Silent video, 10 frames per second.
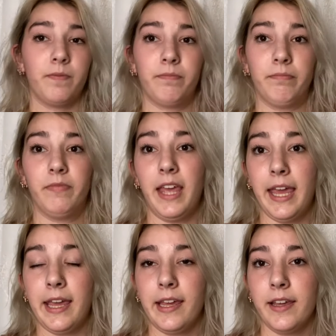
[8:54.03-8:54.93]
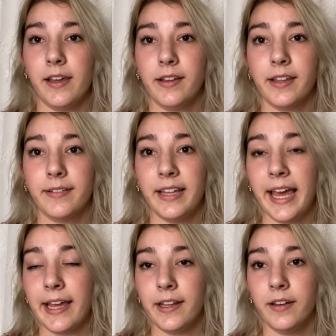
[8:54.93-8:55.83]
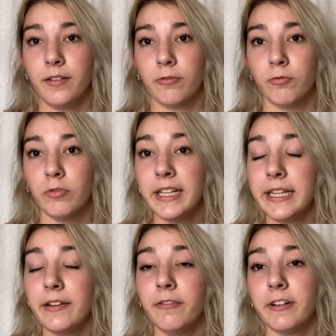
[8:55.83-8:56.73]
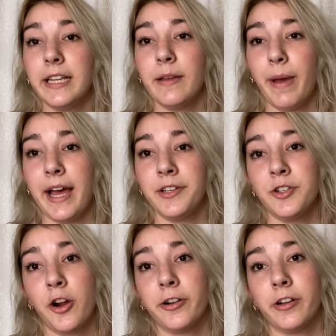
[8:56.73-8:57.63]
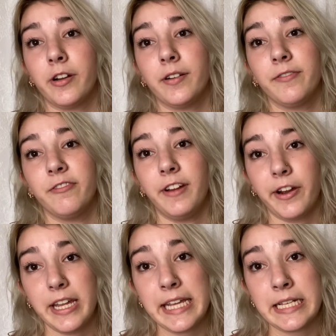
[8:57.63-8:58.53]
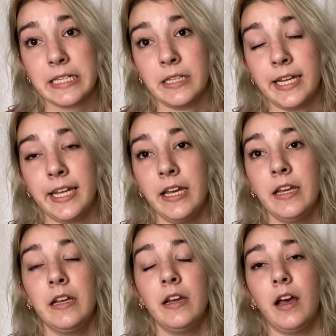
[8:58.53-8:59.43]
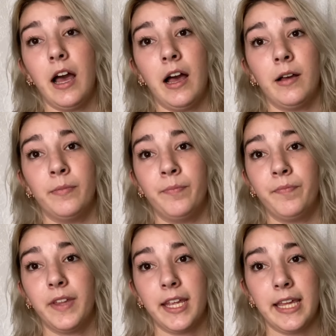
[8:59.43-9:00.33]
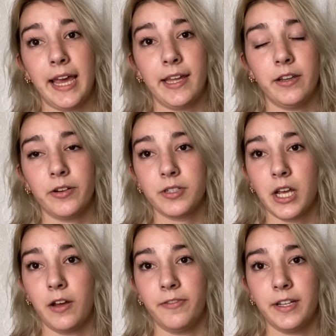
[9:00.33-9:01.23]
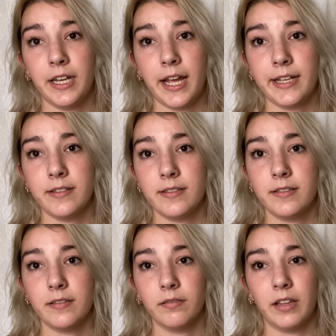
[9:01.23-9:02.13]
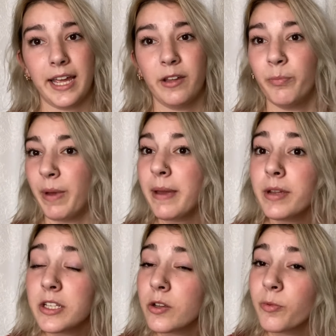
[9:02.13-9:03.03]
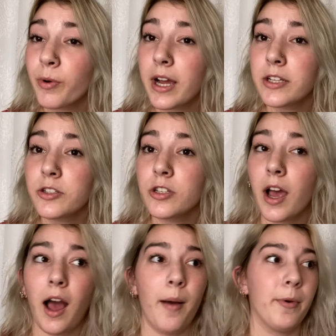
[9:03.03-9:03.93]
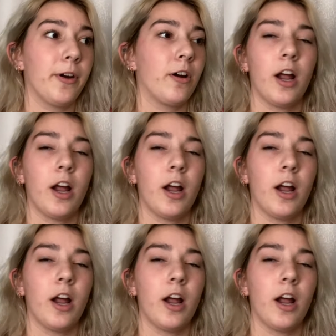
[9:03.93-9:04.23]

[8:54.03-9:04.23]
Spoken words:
They get really, really bad tartar very easily. And get yourself a nice like baby toothbrush, or on